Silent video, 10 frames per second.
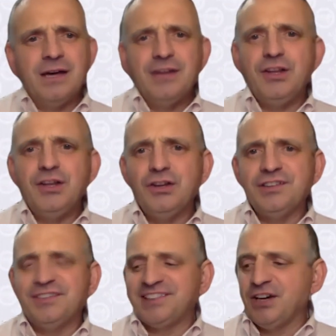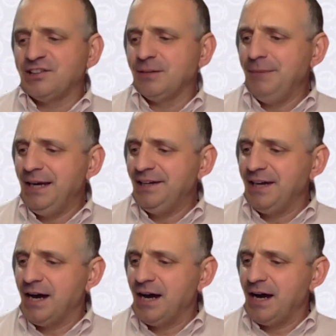the use of social
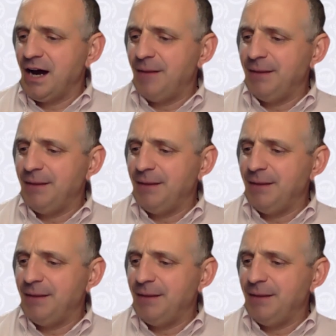media